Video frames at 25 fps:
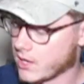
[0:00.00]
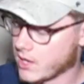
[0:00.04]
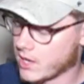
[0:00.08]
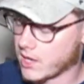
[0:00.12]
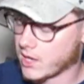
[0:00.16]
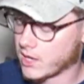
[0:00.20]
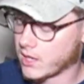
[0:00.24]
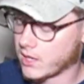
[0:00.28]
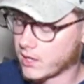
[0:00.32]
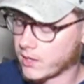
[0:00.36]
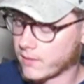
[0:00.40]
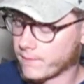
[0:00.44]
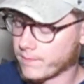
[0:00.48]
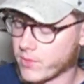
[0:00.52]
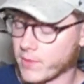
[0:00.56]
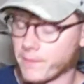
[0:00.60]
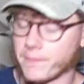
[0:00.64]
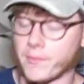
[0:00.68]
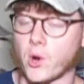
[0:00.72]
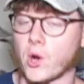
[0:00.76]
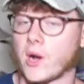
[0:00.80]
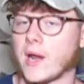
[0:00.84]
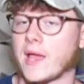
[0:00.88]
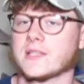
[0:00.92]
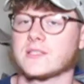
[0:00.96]
Uh, the
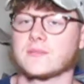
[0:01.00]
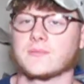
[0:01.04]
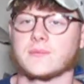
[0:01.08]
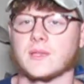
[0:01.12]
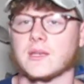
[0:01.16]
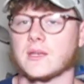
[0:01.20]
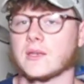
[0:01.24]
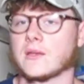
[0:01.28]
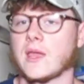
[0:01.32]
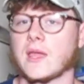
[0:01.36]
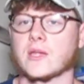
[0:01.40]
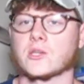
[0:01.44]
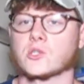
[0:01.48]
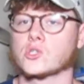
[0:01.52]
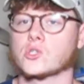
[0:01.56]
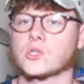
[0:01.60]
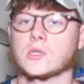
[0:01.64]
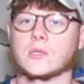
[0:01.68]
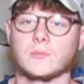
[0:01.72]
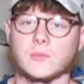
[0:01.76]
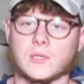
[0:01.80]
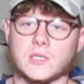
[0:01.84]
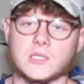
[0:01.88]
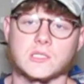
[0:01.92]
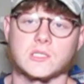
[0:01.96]
bar has been
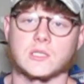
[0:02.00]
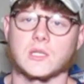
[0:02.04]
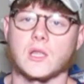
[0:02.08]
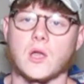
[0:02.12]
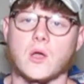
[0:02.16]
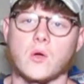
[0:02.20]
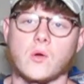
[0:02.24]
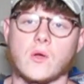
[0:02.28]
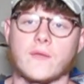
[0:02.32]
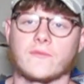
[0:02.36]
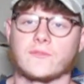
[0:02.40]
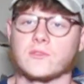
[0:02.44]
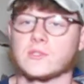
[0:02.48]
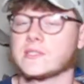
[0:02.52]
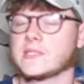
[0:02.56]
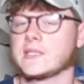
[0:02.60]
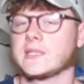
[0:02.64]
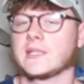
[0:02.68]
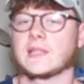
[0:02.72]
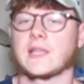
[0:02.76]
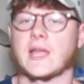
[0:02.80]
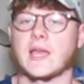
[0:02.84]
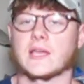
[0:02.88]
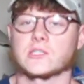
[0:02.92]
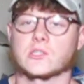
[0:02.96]
extremely slow. If you've seen
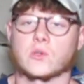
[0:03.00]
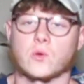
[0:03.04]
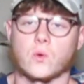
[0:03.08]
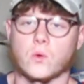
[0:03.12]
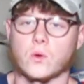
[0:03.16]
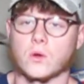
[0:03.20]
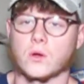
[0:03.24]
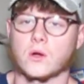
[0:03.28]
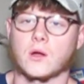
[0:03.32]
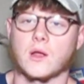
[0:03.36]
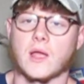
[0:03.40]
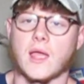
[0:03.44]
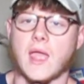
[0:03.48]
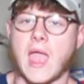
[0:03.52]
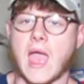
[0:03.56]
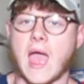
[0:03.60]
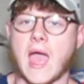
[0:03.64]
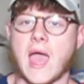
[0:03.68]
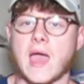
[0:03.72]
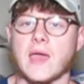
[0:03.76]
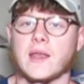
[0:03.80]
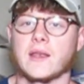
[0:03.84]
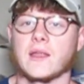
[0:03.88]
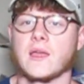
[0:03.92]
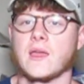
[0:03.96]
in last quarter, I
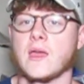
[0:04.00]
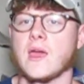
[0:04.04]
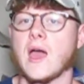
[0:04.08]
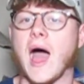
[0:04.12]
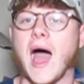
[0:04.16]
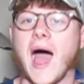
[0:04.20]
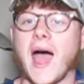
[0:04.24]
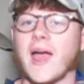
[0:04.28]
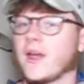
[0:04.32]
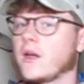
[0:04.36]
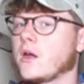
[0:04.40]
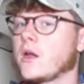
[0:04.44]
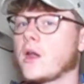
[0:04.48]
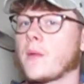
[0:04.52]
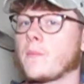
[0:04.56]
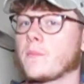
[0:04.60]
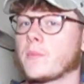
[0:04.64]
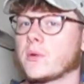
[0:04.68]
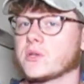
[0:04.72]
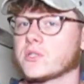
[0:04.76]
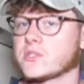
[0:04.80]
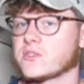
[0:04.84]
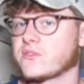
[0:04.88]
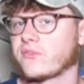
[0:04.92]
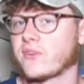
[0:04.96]
had higher
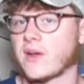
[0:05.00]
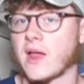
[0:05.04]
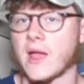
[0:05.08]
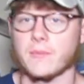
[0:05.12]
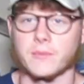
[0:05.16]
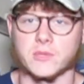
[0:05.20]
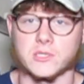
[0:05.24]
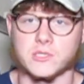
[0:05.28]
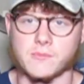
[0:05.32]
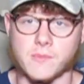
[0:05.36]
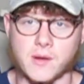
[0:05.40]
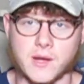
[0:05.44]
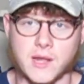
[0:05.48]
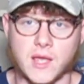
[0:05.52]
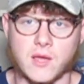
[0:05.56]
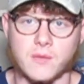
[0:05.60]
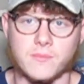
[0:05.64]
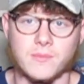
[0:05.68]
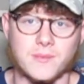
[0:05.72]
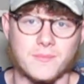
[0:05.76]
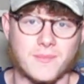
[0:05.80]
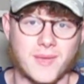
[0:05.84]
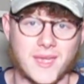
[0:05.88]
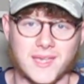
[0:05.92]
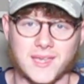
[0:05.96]
numbers for how much money I'd
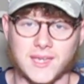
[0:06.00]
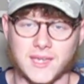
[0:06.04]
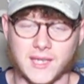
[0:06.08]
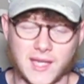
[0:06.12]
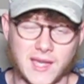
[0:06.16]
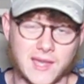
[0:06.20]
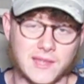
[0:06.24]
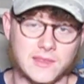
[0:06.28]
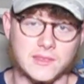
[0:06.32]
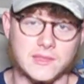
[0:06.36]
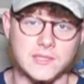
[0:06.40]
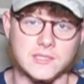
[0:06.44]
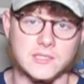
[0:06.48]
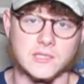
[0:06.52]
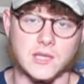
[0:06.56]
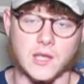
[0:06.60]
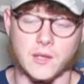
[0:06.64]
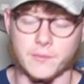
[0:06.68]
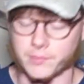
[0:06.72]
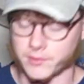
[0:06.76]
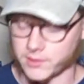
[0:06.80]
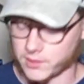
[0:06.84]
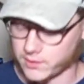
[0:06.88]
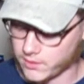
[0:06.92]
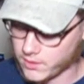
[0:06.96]
be making at this
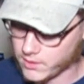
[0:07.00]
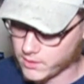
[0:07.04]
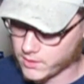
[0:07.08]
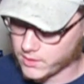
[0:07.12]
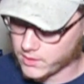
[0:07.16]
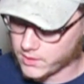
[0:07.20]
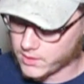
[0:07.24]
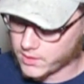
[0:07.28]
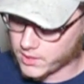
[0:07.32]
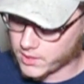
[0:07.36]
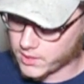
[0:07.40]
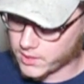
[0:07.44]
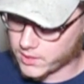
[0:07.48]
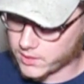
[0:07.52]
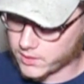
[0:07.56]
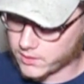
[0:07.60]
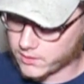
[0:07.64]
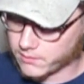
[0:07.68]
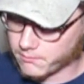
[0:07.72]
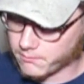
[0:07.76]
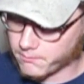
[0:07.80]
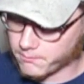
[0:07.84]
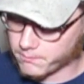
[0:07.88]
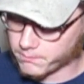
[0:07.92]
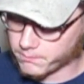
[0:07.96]
company.
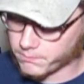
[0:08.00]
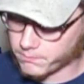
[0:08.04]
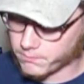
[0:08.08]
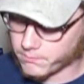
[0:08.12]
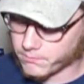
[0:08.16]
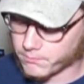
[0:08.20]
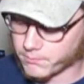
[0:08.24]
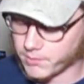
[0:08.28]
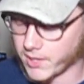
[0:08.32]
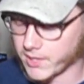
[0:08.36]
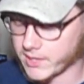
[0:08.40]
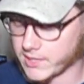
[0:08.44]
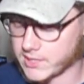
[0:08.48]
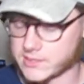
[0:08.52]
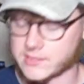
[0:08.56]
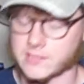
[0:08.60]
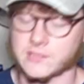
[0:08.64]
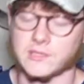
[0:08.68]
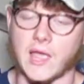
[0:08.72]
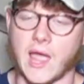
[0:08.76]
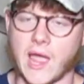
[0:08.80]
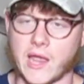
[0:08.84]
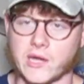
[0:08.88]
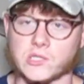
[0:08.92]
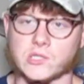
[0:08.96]
Uh, but
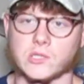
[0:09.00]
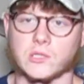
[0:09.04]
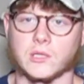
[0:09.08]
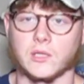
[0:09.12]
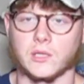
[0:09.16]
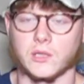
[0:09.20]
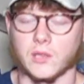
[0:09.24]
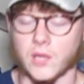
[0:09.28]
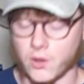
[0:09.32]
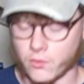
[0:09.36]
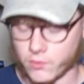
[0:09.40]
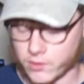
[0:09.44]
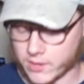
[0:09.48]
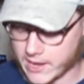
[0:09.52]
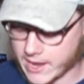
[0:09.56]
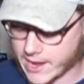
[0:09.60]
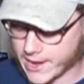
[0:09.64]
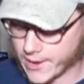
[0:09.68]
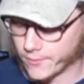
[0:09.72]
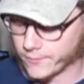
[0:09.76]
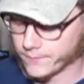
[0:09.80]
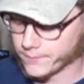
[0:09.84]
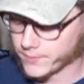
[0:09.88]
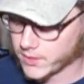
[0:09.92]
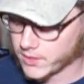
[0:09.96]
it's actually lower
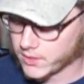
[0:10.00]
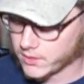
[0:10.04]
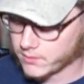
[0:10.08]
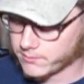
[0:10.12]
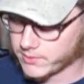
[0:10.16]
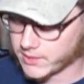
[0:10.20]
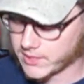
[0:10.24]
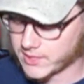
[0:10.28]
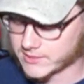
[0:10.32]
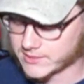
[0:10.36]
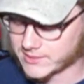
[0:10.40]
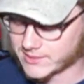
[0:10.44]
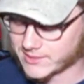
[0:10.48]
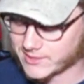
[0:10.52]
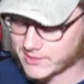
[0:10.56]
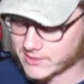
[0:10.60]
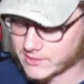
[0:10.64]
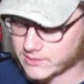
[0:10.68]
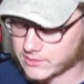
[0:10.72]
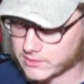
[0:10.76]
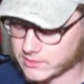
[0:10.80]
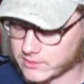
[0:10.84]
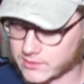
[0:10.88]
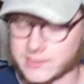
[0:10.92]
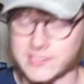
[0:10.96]
now because
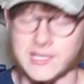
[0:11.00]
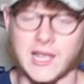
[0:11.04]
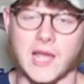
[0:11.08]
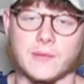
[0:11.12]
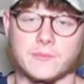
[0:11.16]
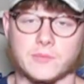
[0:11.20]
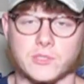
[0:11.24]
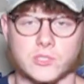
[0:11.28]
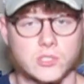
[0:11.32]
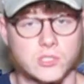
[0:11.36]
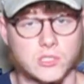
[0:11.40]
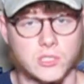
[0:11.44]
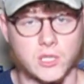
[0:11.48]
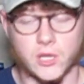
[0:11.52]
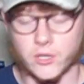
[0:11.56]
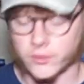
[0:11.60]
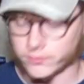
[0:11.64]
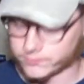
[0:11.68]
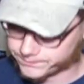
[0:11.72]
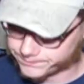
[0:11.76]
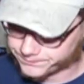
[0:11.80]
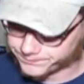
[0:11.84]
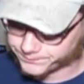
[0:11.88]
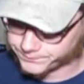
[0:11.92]
the times are slow.